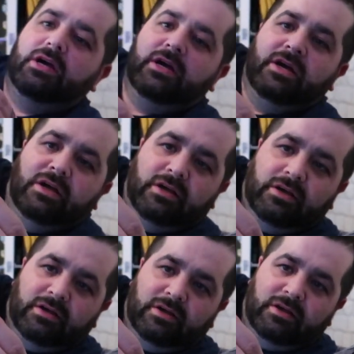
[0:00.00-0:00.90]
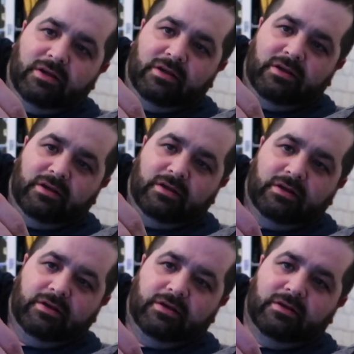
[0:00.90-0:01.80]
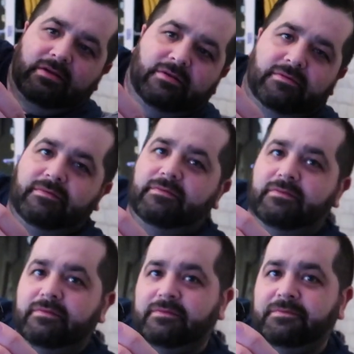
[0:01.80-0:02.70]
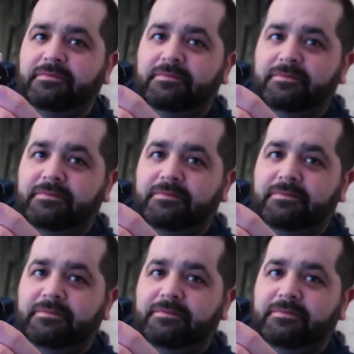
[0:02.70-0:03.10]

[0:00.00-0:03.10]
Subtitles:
Nothing is said.